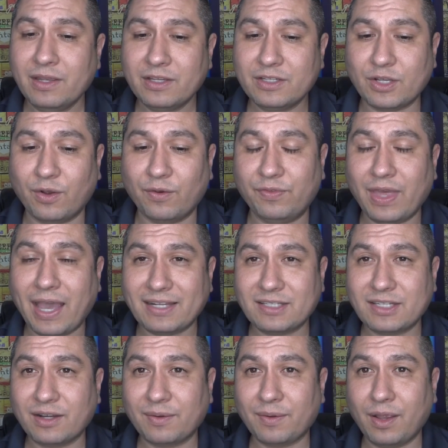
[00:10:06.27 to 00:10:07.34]
So if that's
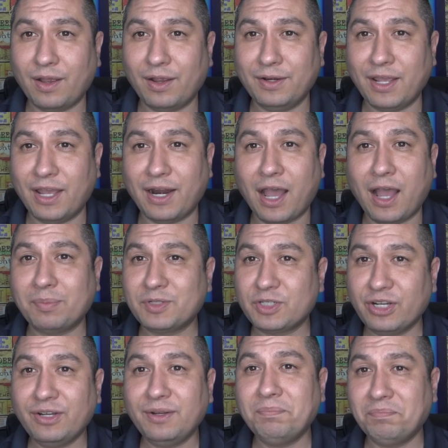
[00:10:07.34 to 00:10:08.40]
an
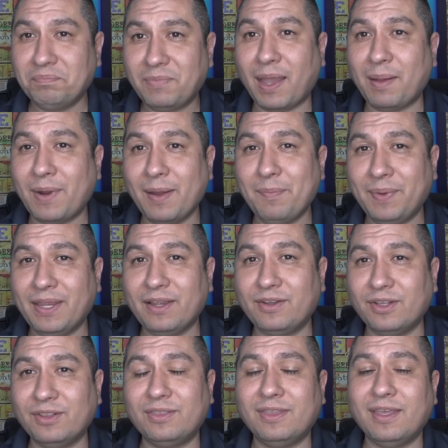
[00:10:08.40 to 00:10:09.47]
option, that might be a
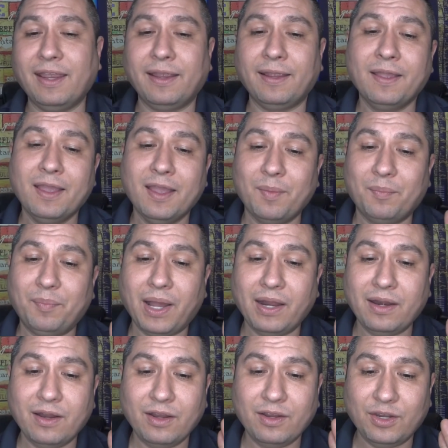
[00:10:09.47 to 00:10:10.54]
good thing.
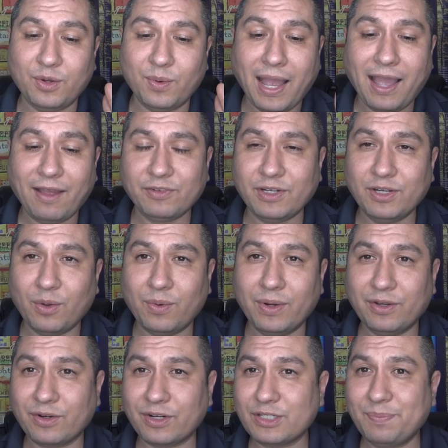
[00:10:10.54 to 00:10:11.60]
But you have to know what
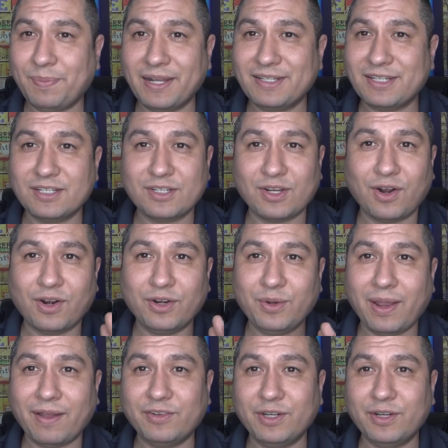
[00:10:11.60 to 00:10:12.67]
your expenses are, and
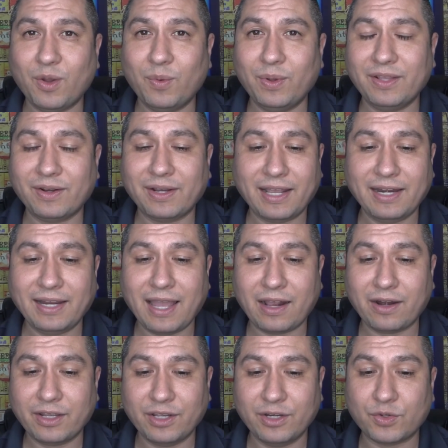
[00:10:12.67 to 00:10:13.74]
you have to know when they're getting
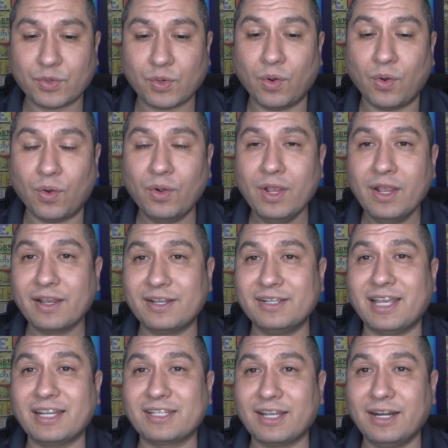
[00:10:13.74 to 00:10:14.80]
out of control, because
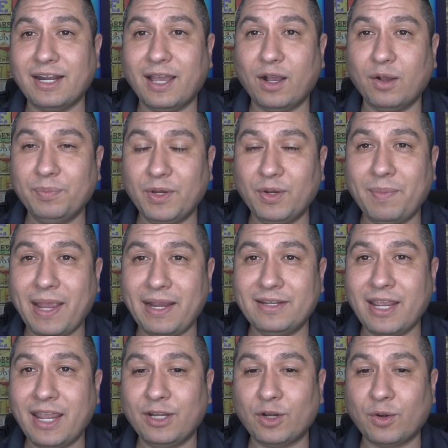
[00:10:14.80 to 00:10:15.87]
that's going to help you
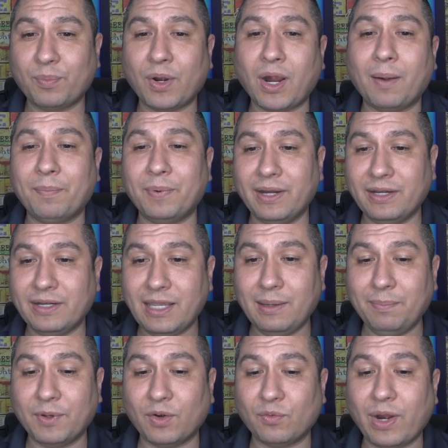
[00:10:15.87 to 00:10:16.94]
maintain your property and
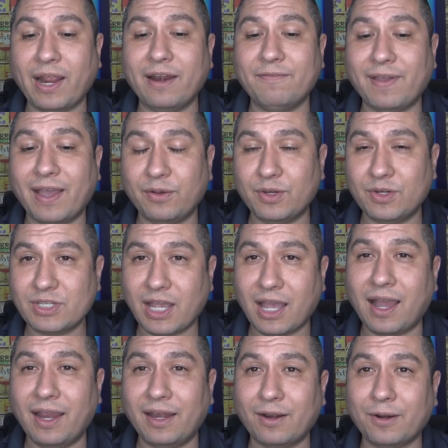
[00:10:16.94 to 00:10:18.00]
keep your rent values
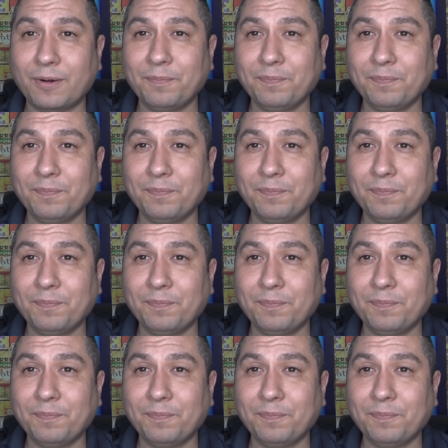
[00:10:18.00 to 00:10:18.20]
higher.